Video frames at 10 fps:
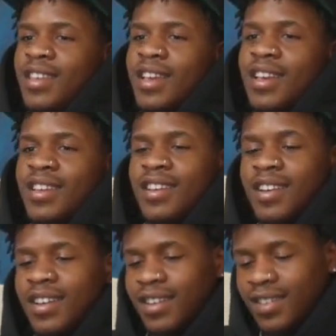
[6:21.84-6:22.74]

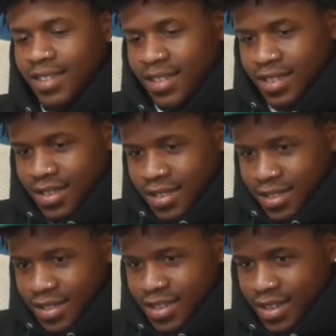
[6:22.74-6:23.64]
Yeah,
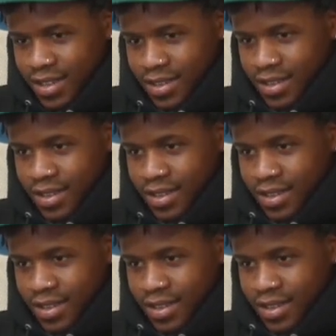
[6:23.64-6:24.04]
shit.